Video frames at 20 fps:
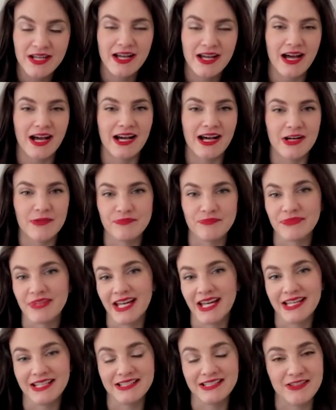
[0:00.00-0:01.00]

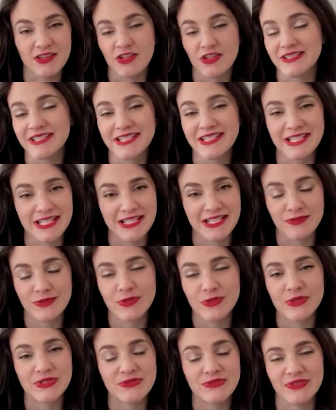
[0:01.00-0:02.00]
And the city, of
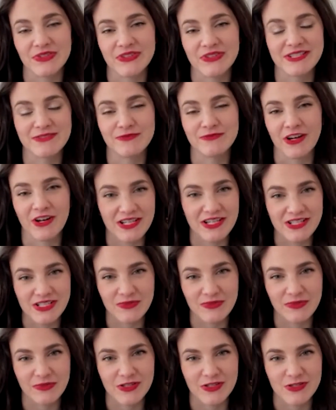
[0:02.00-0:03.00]
course, feels very
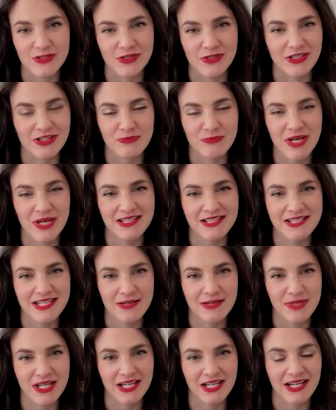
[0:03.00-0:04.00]
different during the
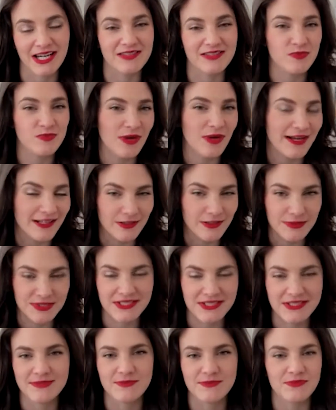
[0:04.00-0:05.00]
pandemic as well,
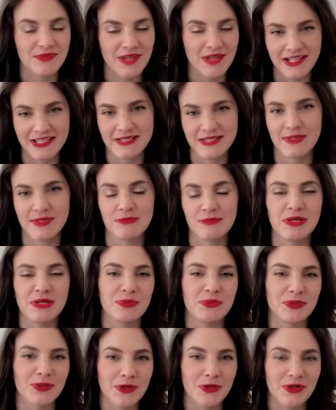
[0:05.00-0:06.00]
because not as many
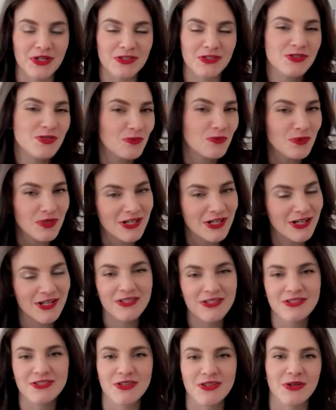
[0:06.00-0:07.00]
people are going to work.
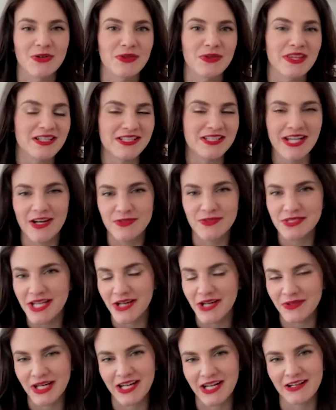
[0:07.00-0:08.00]
So the
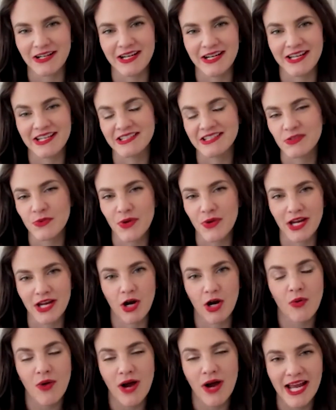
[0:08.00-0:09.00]
downtown area is quite
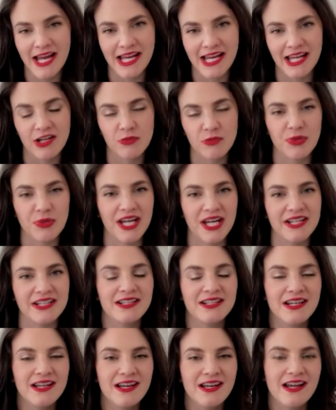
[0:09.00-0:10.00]
quiet, but
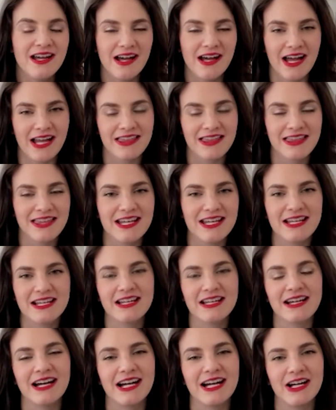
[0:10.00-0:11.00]
I think
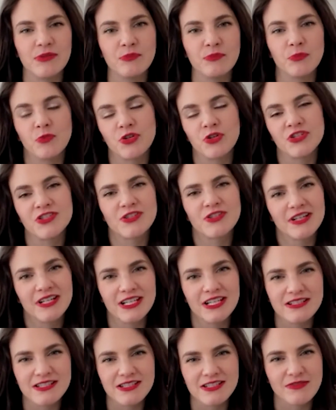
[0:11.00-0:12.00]
we're
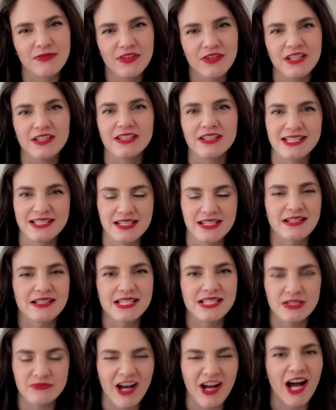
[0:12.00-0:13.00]
starting to feel a
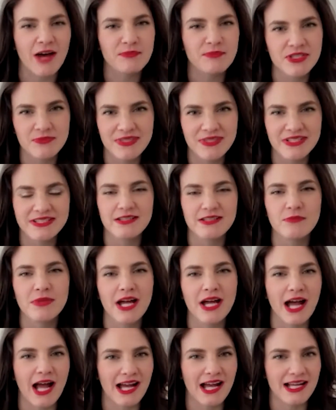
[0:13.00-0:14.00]
sense of optimism
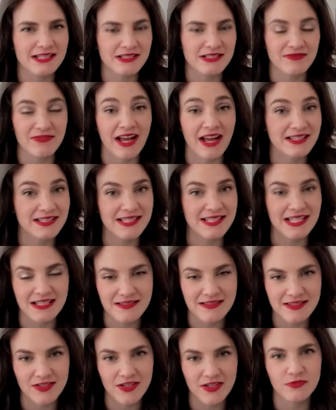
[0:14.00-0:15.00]
as
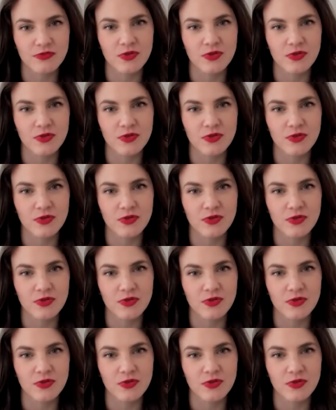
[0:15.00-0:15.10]
vaccines are